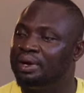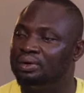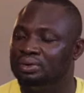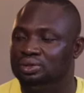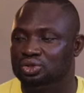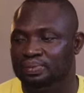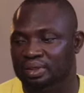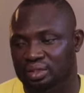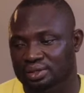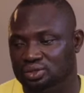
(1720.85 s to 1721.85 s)
When am I
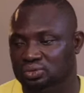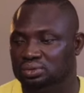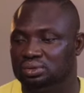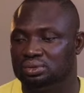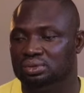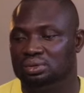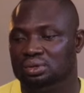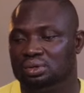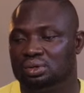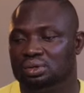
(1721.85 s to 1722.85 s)
going to be settled?
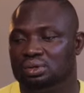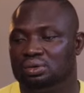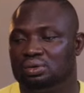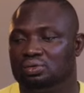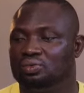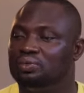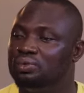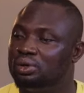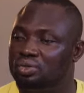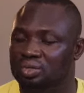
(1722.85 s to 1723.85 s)

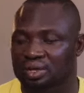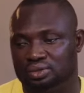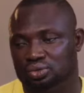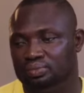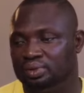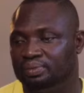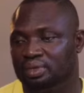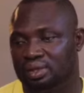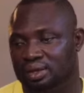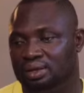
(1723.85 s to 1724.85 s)
When will you
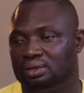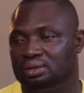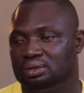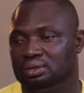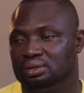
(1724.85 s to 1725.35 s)
settle me, sir?